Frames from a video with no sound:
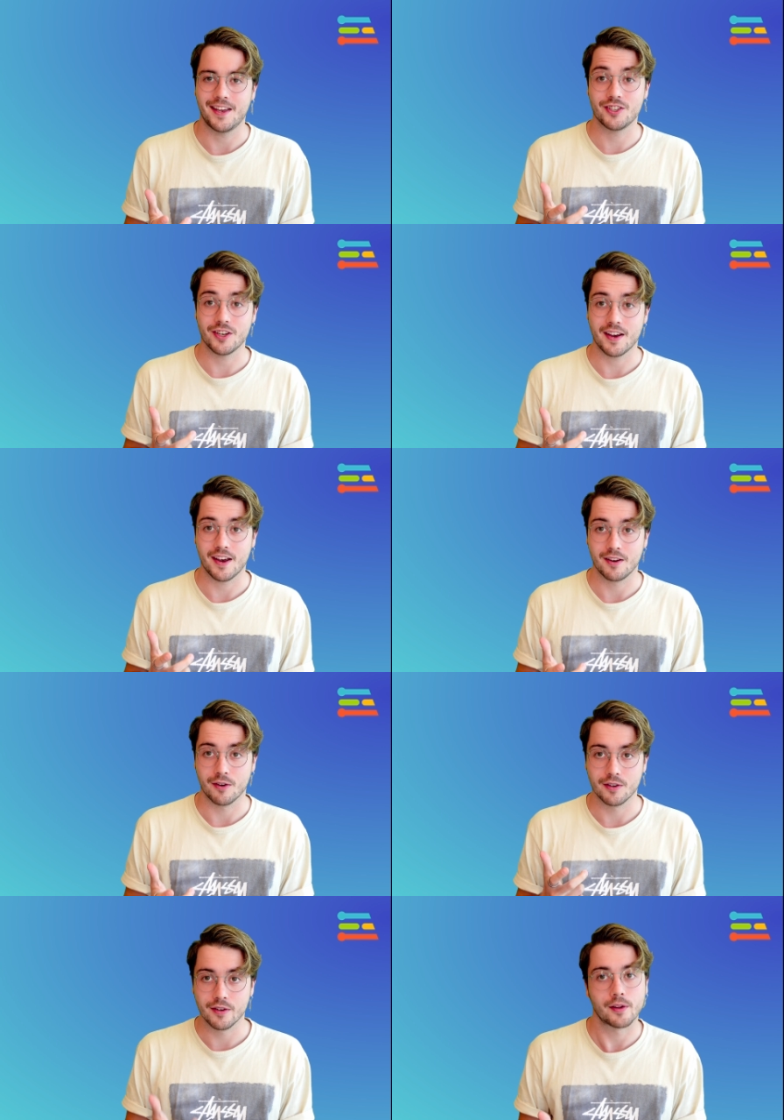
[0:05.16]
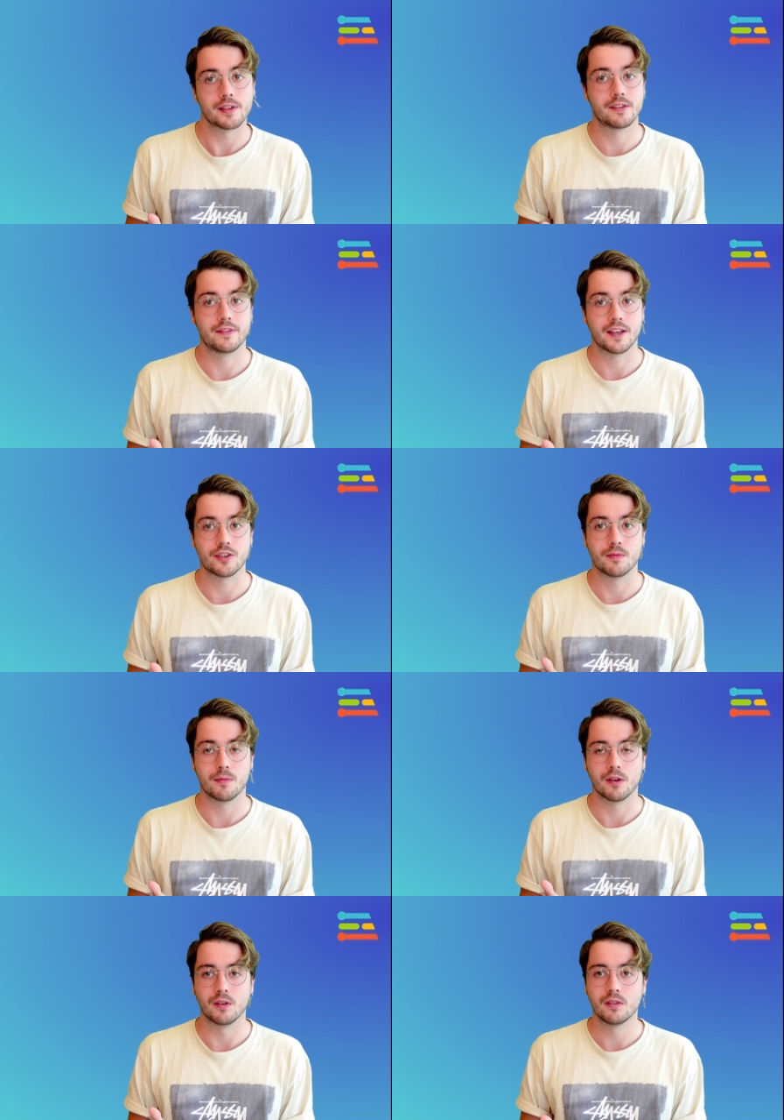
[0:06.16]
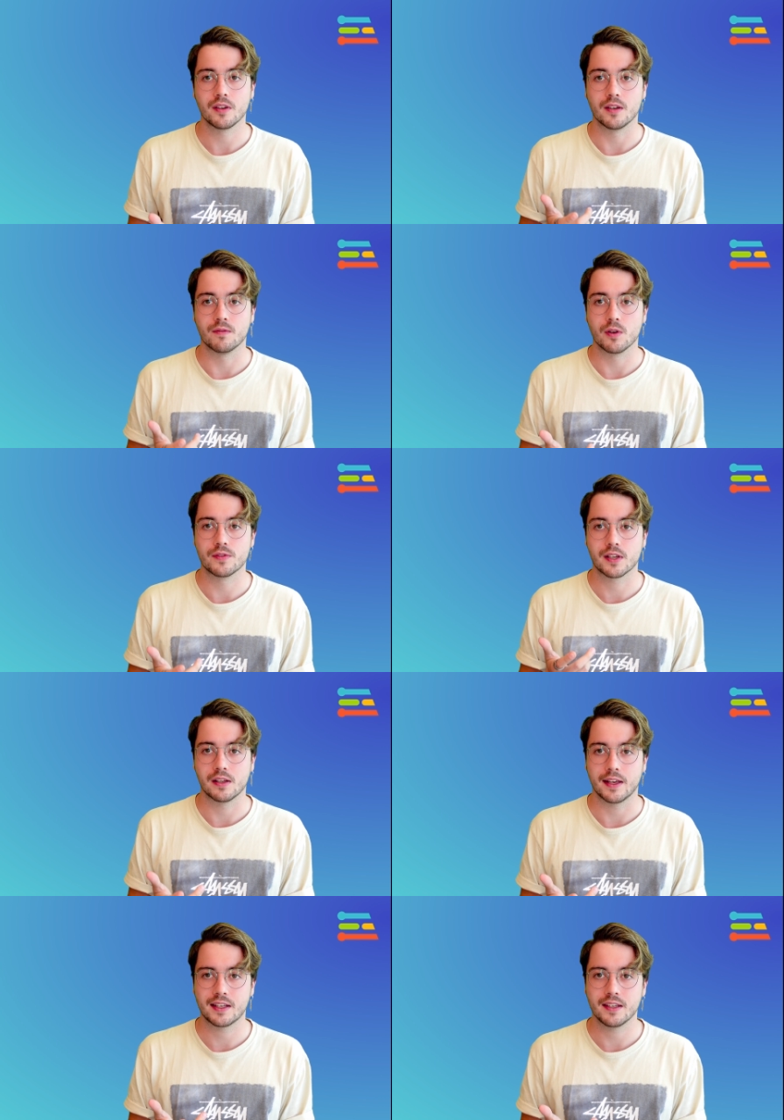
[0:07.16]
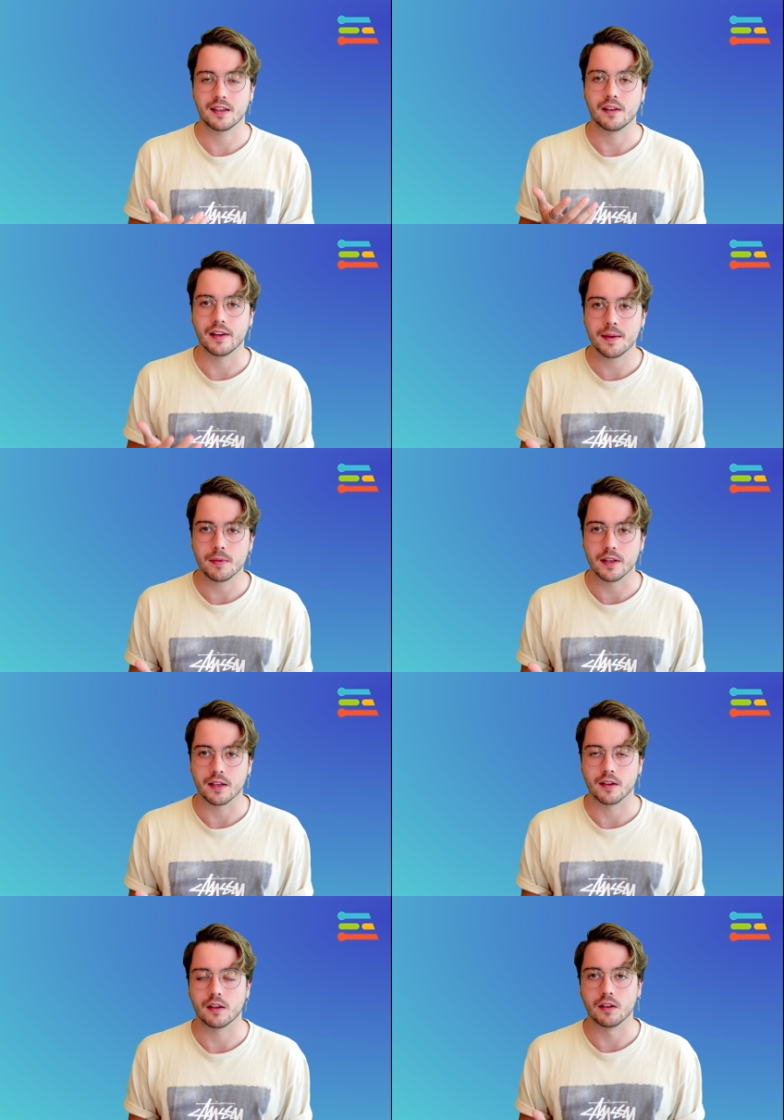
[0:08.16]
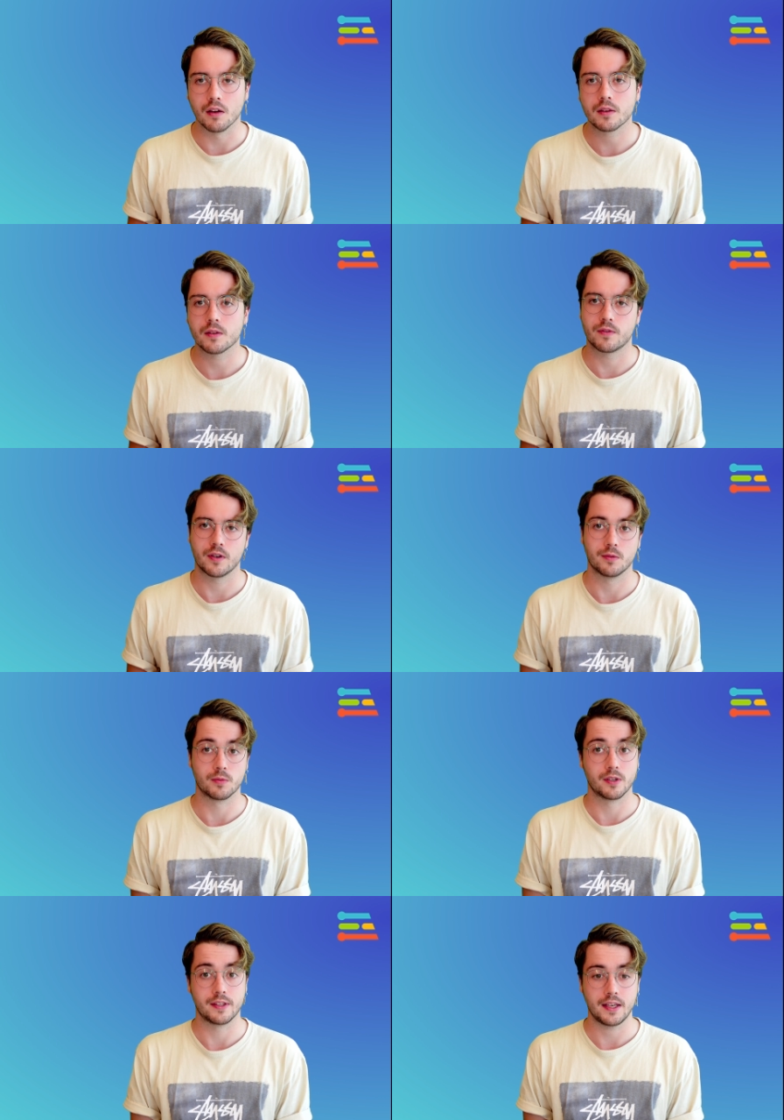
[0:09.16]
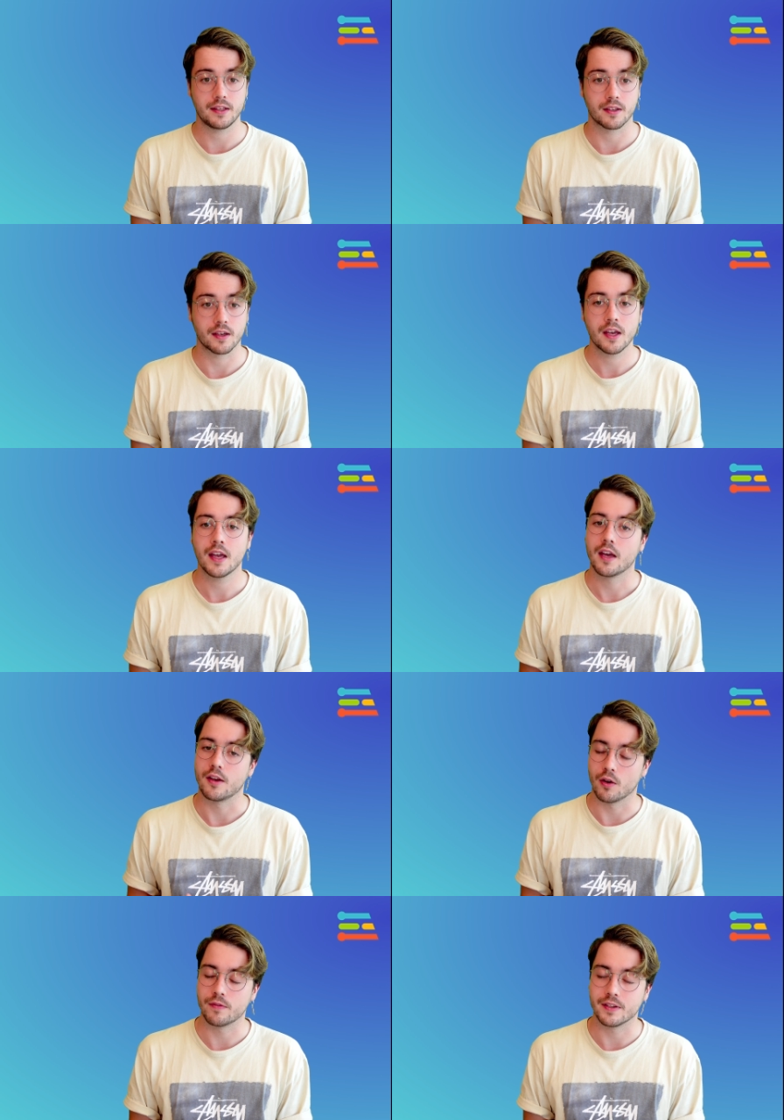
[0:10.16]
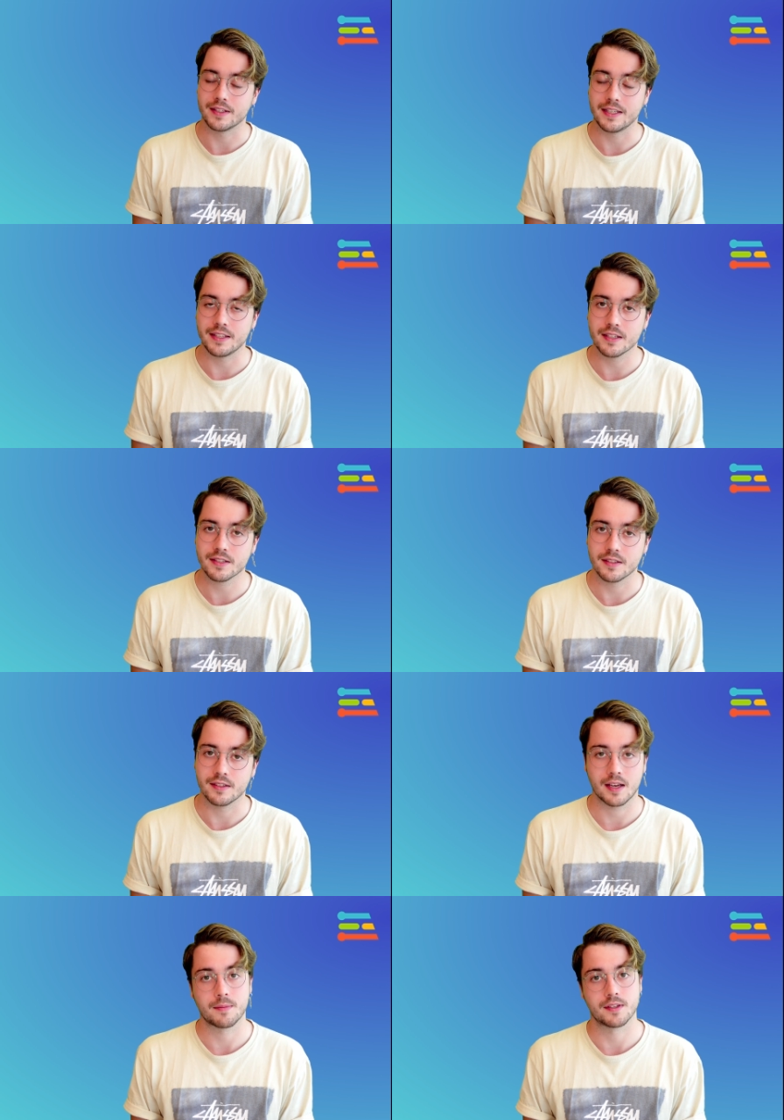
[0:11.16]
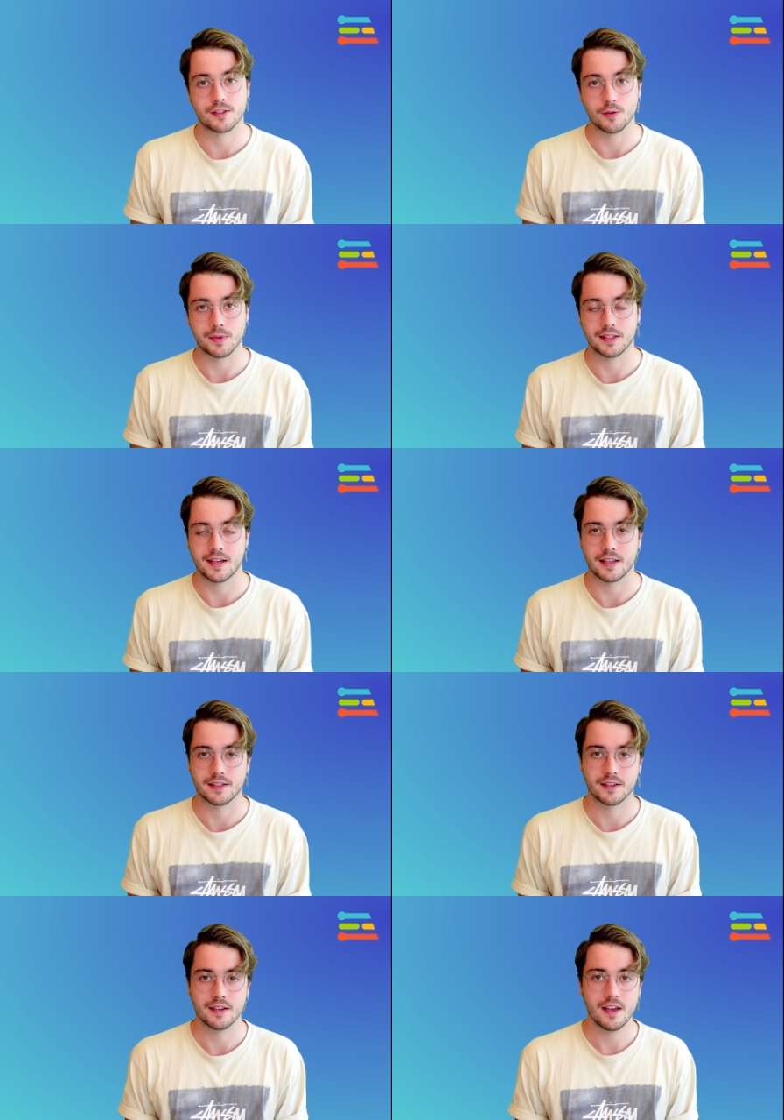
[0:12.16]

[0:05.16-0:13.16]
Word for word: AI audio classification model involves collecting and labeling a lot of real-world data, an often tedious and time-consuming task.